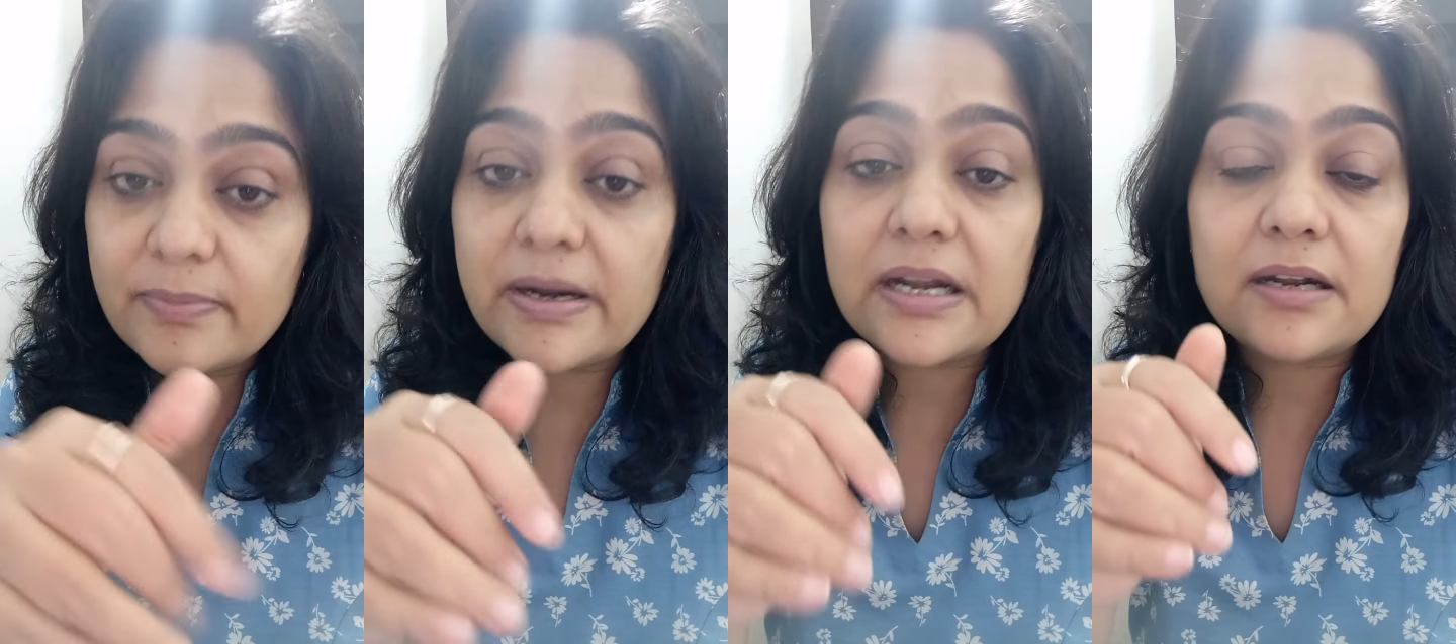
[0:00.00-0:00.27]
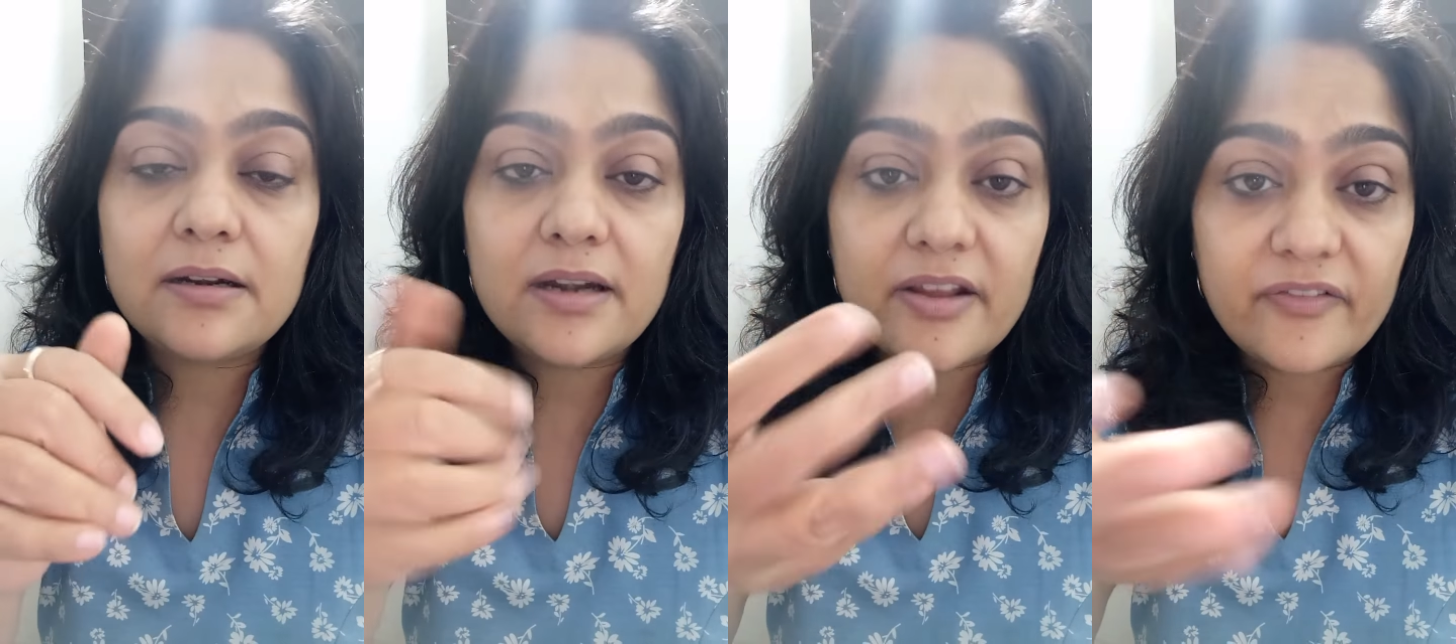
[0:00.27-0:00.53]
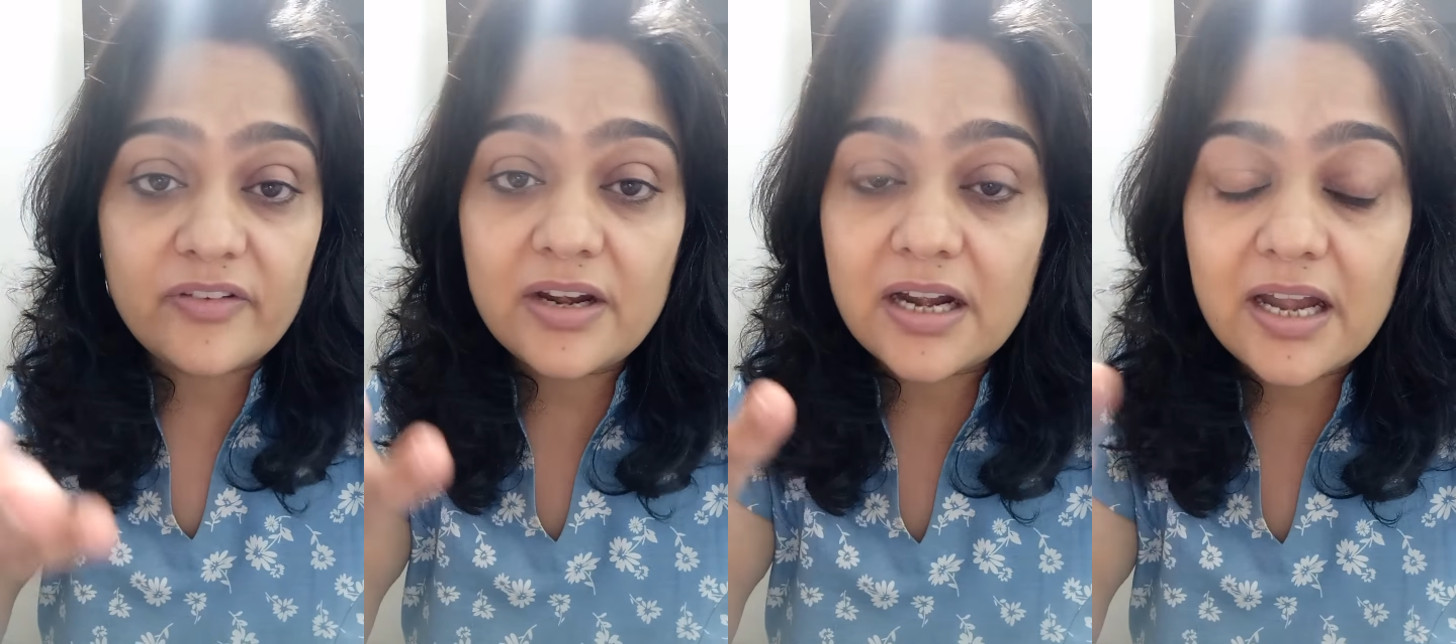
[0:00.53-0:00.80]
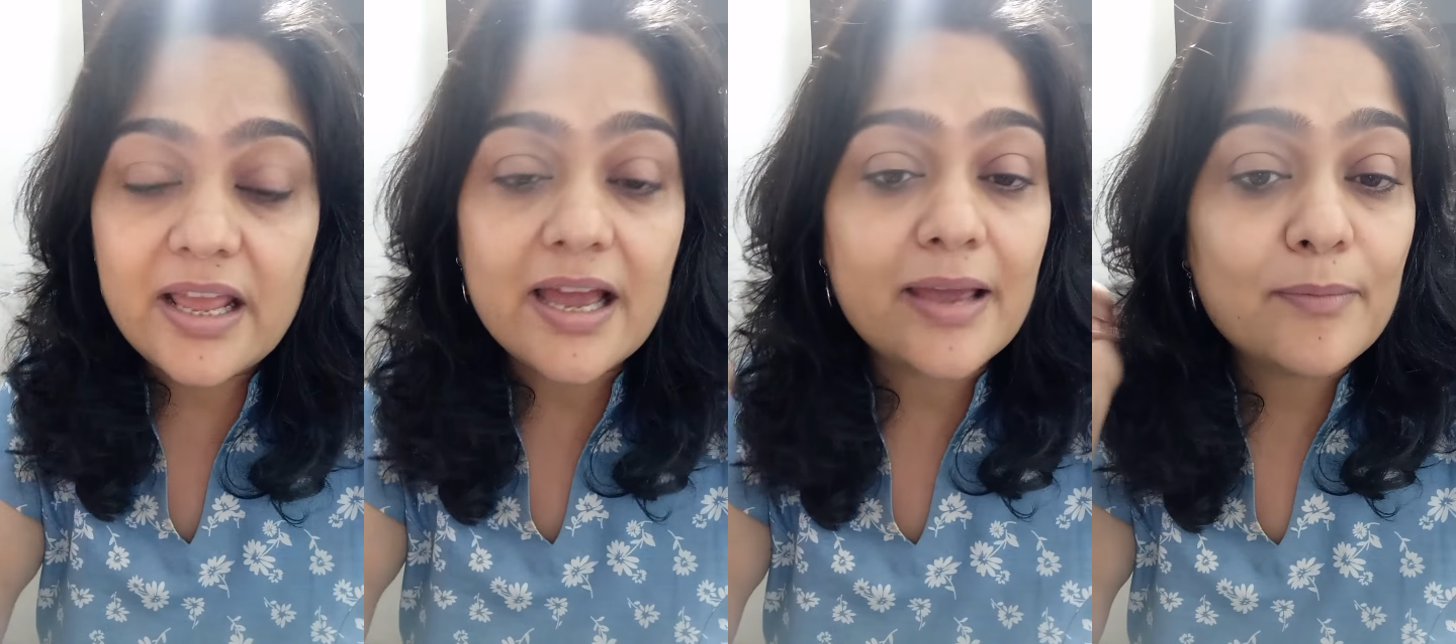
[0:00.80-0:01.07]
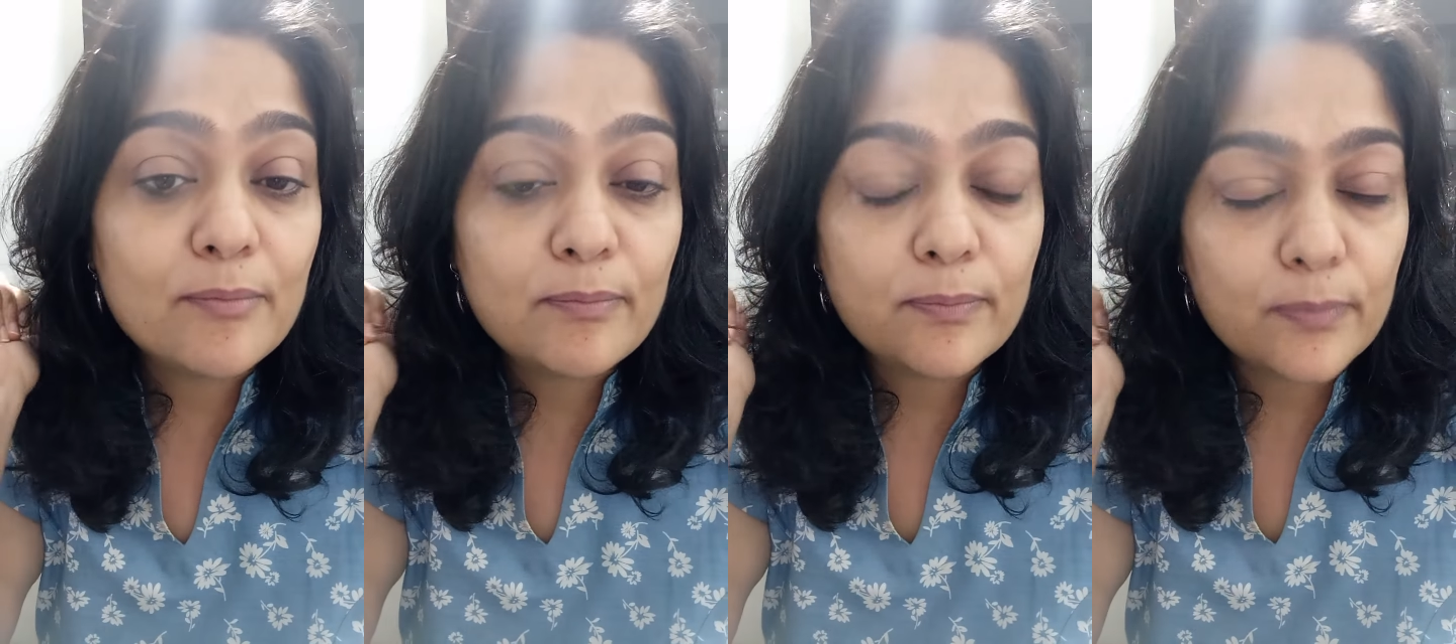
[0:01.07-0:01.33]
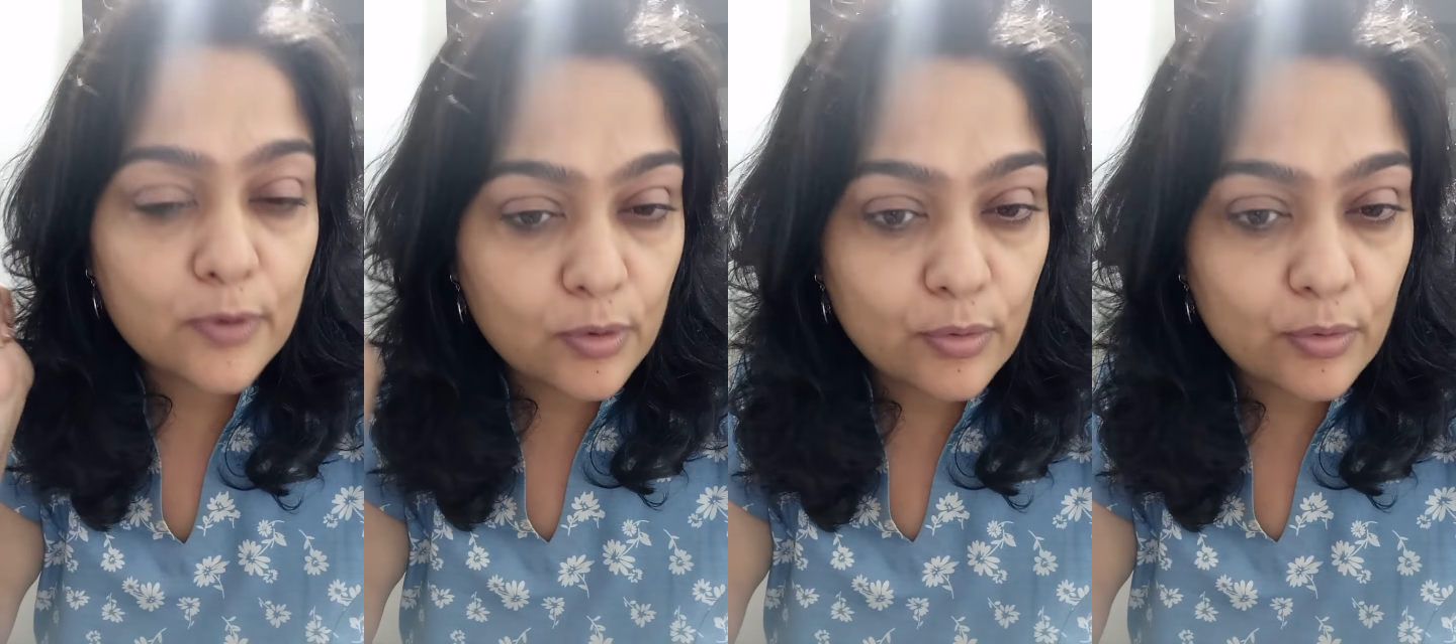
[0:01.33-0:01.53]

but definitely I'm